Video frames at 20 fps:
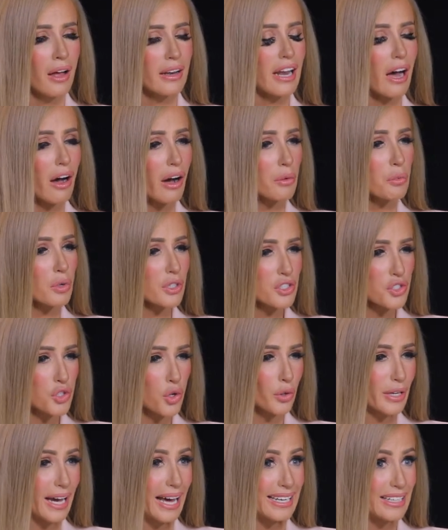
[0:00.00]
Now, I want to
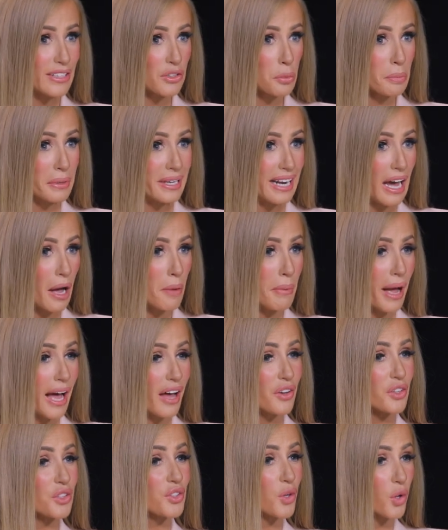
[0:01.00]
talk a little bit
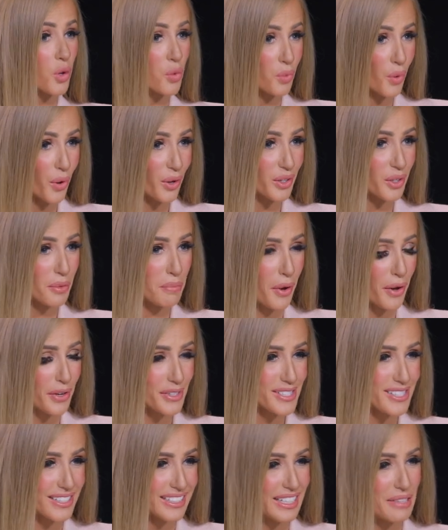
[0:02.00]
about your work
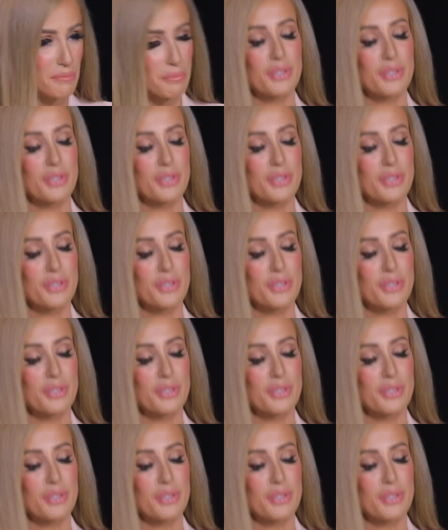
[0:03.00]
personally,